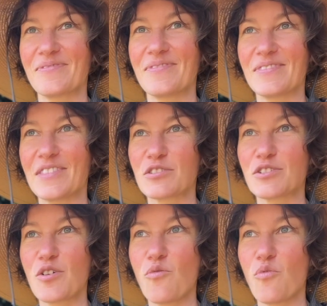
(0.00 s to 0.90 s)
There's
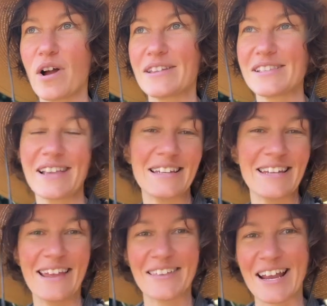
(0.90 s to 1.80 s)
no one set
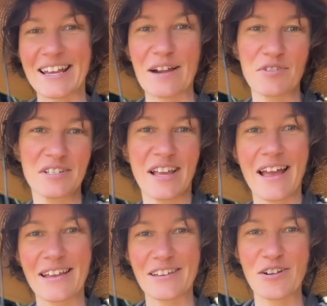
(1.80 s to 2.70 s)
date that I can ever
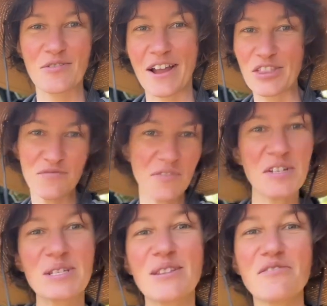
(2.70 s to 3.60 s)
say, you know, like the
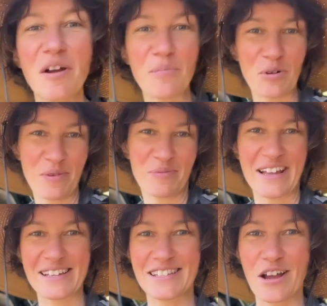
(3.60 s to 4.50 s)
15th of November we
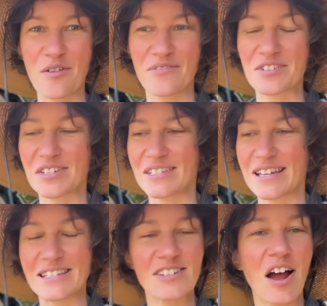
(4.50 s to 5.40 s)
plant stuff.
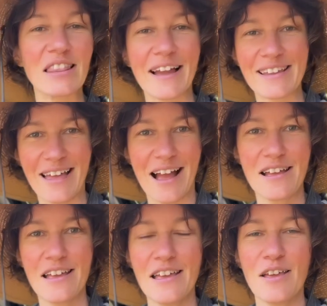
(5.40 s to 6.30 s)
It's not like that.
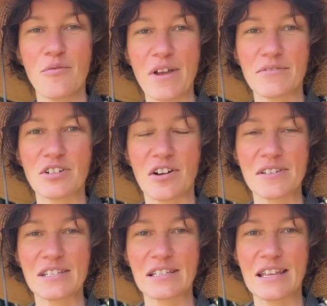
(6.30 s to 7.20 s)
We have to
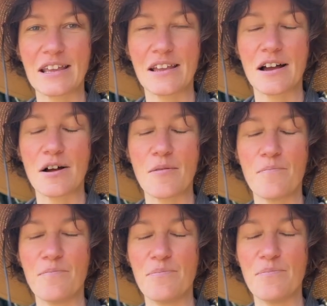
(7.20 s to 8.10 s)
constantly
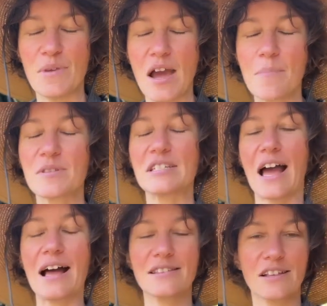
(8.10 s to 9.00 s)
be up to the
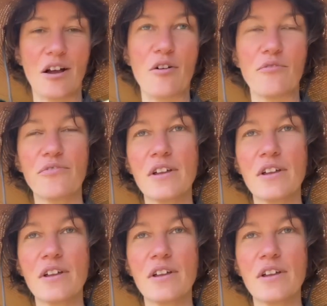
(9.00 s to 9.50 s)
task of